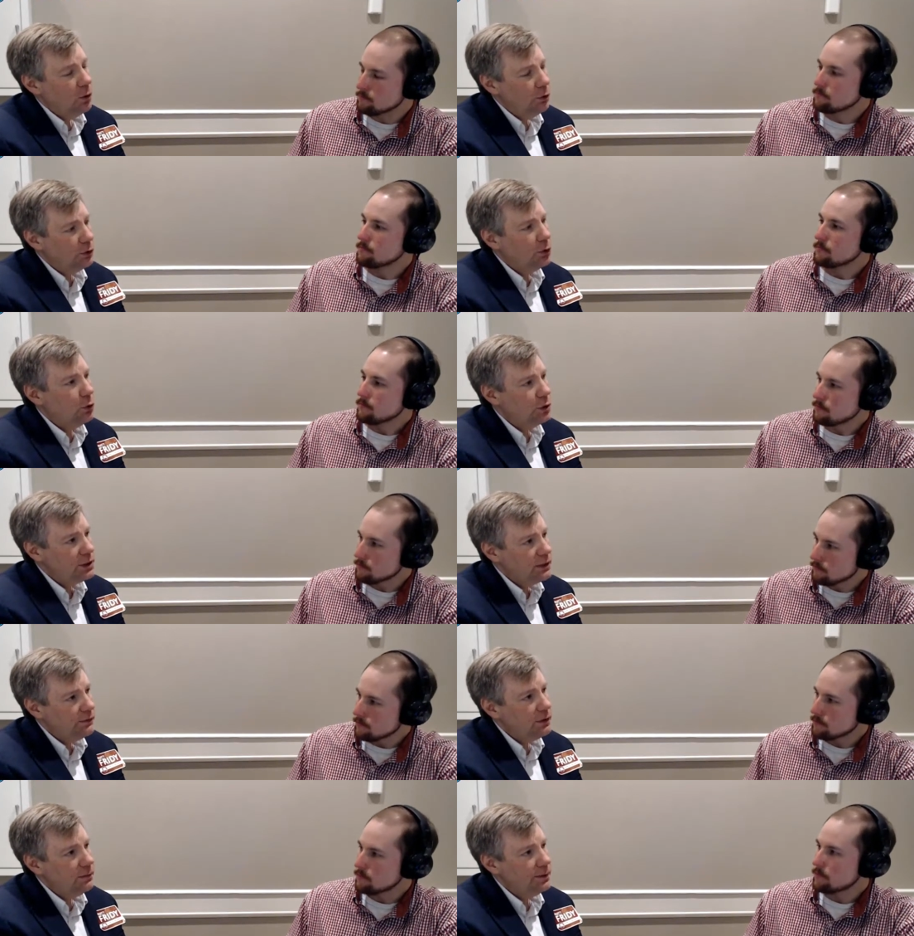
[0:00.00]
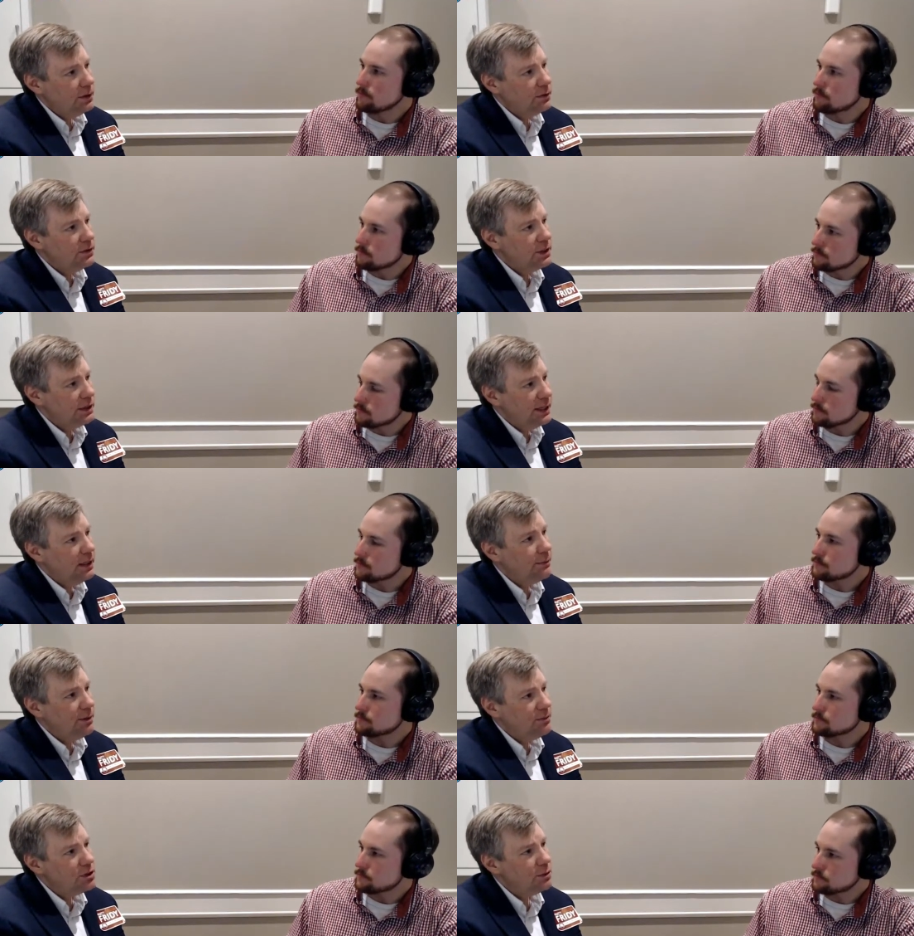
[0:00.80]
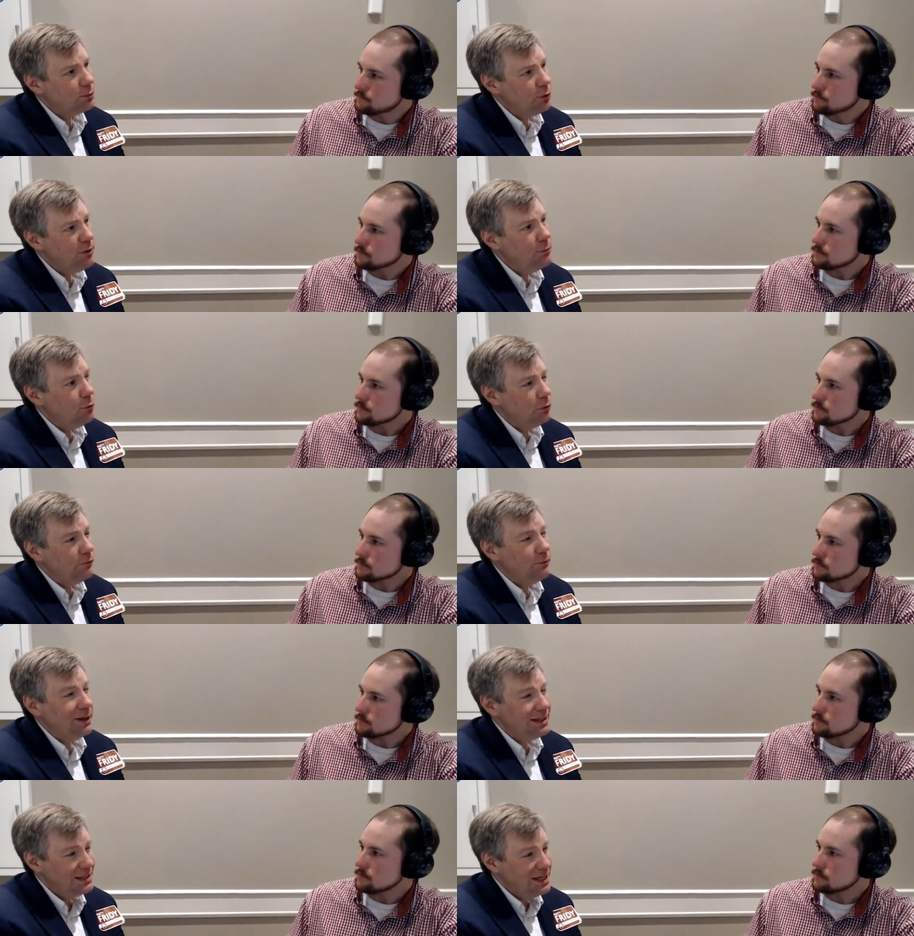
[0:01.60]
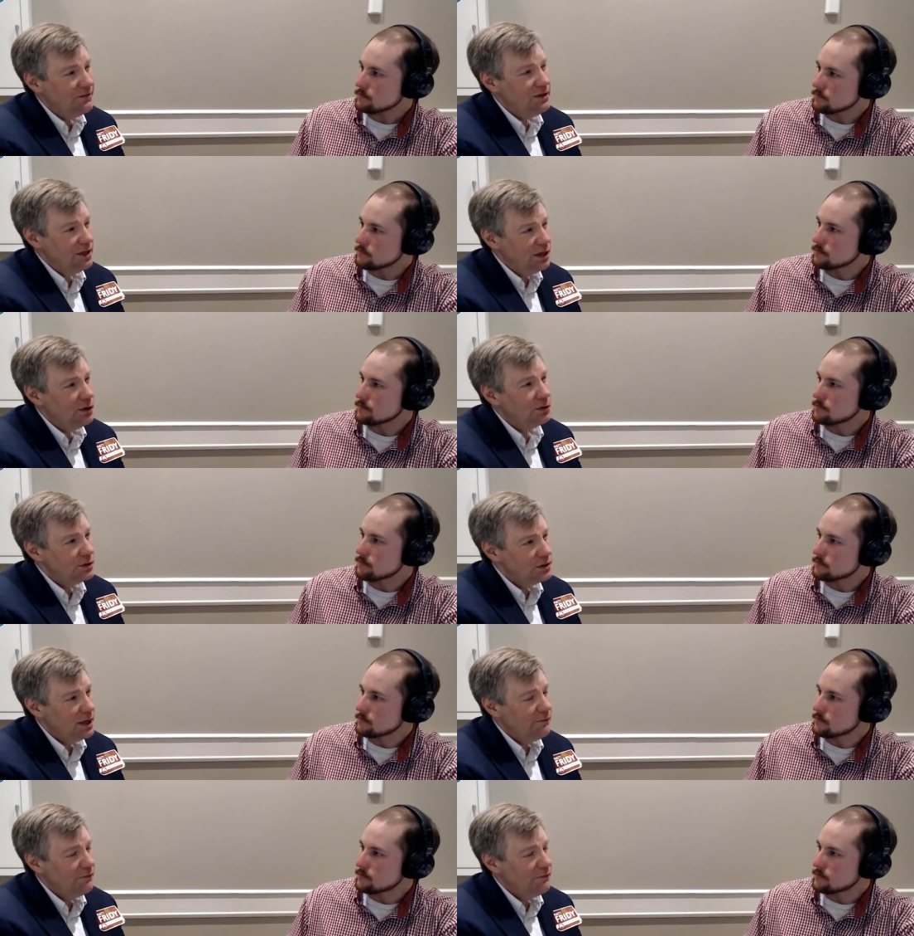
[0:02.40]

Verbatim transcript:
Speaker 1: on the Court of Civil Appeals in the Alabama Supreme Court for about seven years.